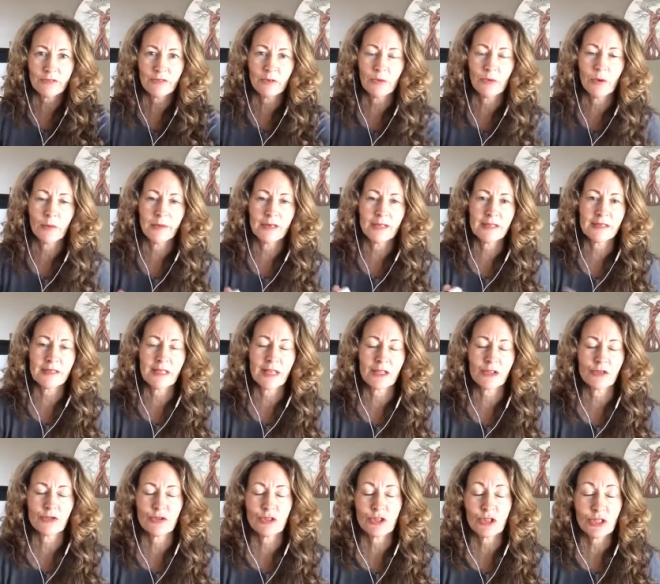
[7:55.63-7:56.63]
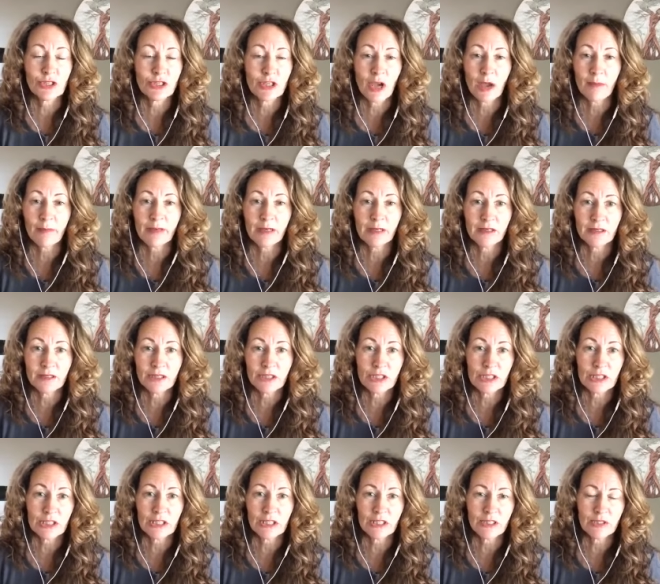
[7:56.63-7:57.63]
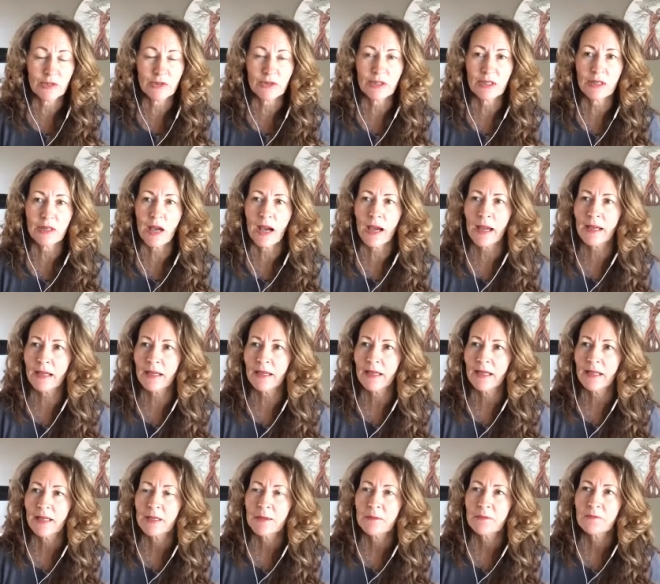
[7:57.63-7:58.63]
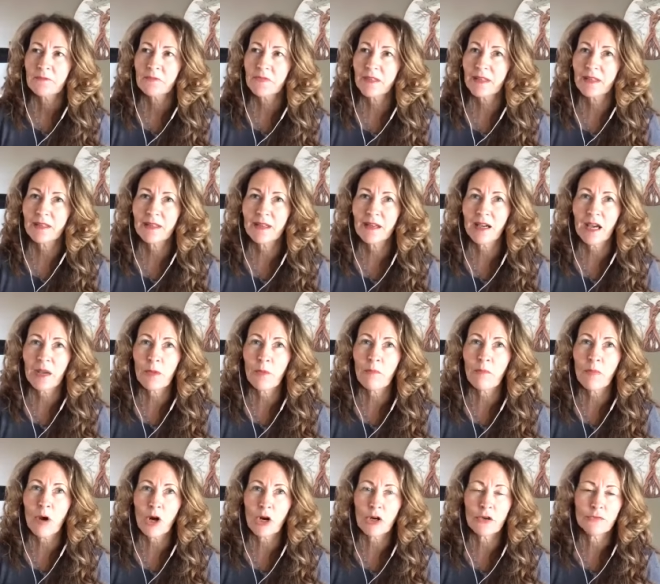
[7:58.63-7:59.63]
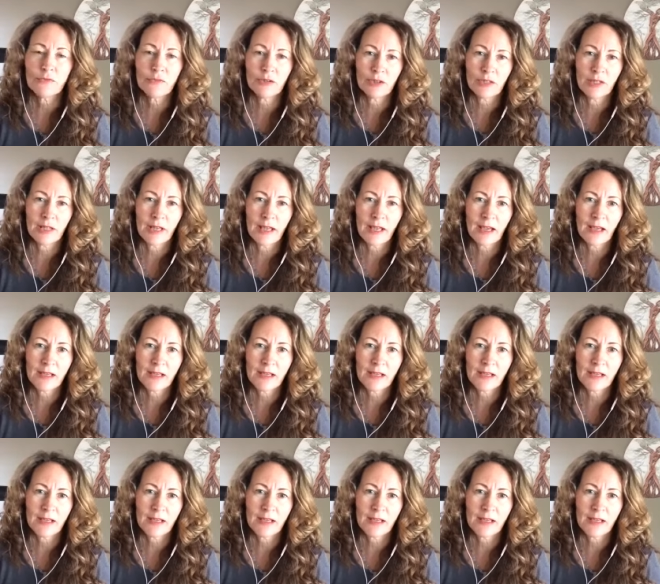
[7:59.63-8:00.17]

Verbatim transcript: If a woman is estrogen dominant, she can use it. I, I marvel